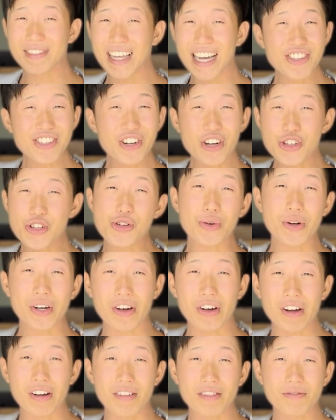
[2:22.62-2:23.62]
that's not true at
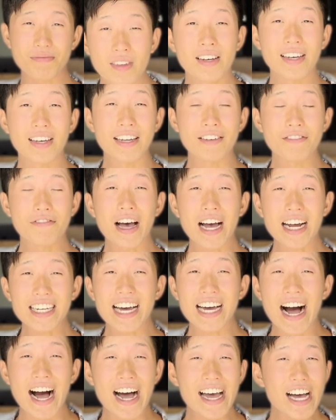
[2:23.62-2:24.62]
all. In fact,
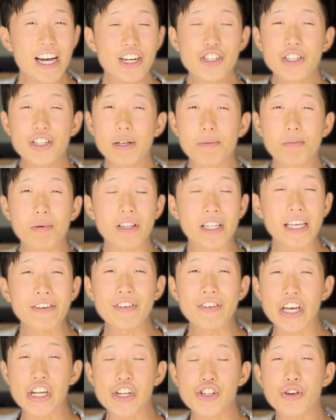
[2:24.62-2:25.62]
I actually
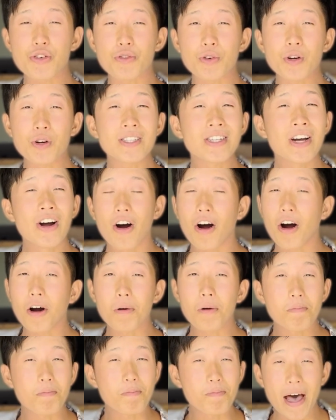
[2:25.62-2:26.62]
believe introverts
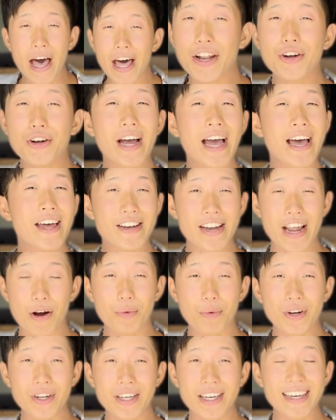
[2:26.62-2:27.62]
are better at
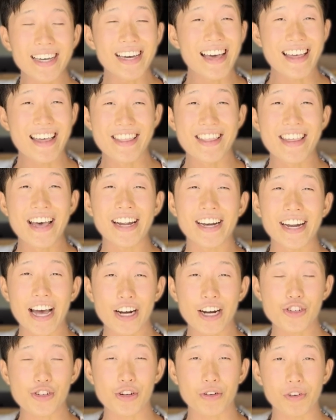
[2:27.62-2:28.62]
networking than
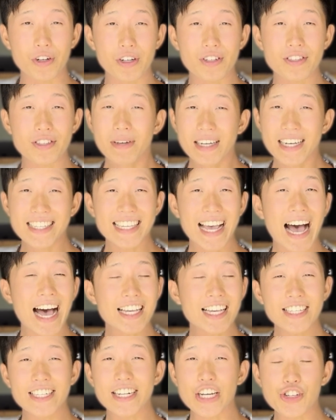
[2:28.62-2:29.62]
extroverts. Because
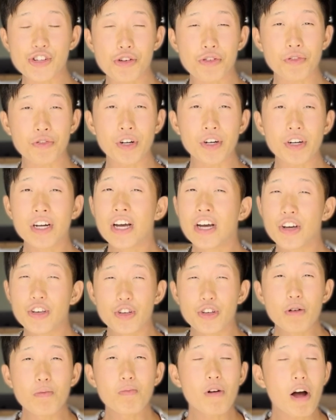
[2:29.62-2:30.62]
as an introvert,
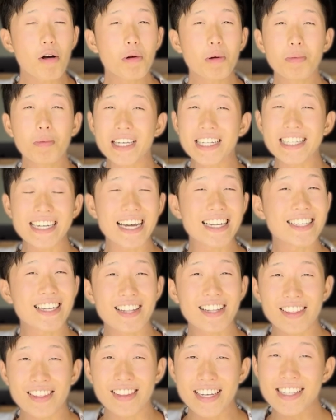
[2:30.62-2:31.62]
you probably tend
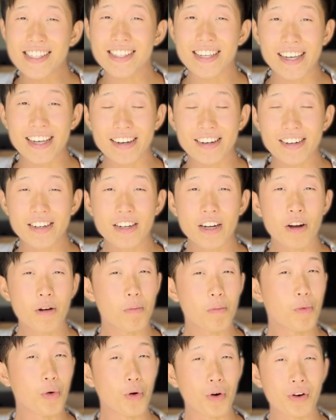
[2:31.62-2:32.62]
to listen
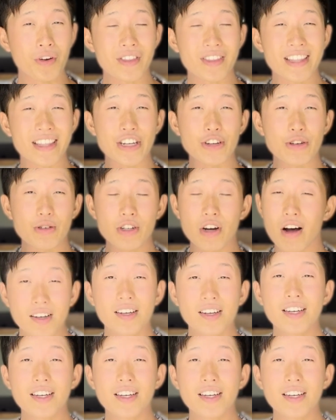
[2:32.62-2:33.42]
more than you talk.